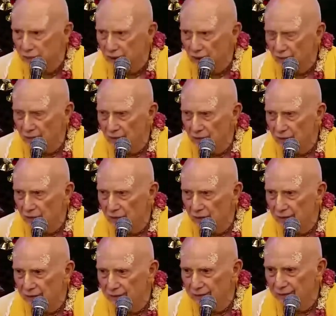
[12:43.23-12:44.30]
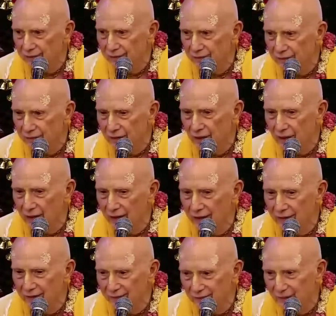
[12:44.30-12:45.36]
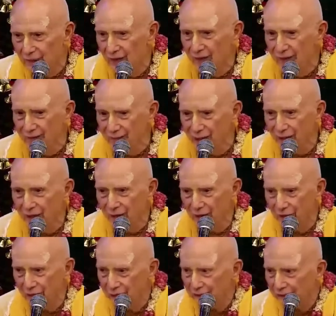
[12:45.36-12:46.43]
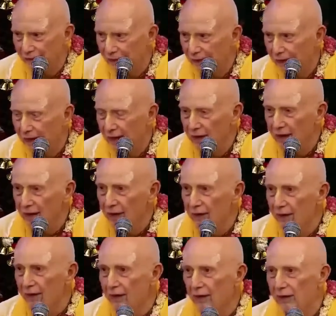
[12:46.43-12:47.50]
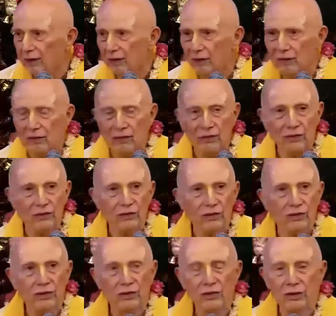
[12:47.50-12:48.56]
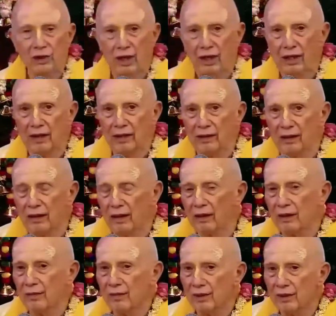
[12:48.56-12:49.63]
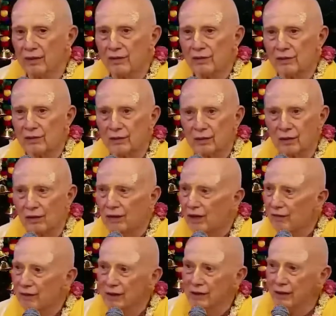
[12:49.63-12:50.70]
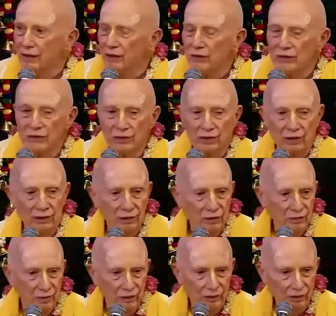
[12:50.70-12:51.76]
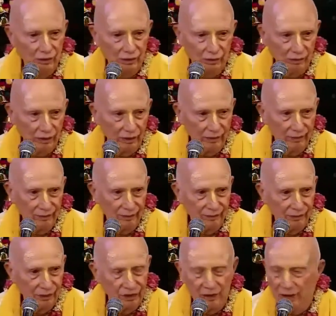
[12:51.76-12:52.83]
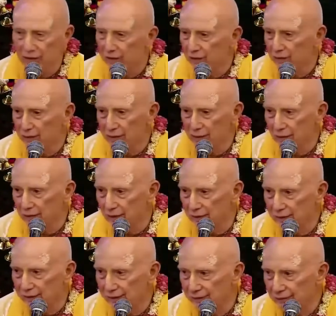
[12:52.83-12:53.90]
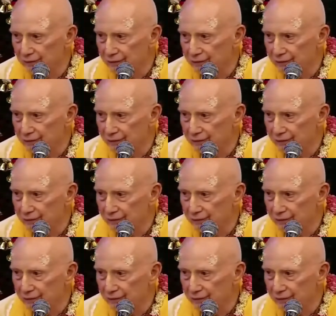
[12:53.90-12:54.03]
did I miss one? Sky? Yeah, Akash. Yeah, those eight elements are everything you see in this material world. There's nothing beyond that.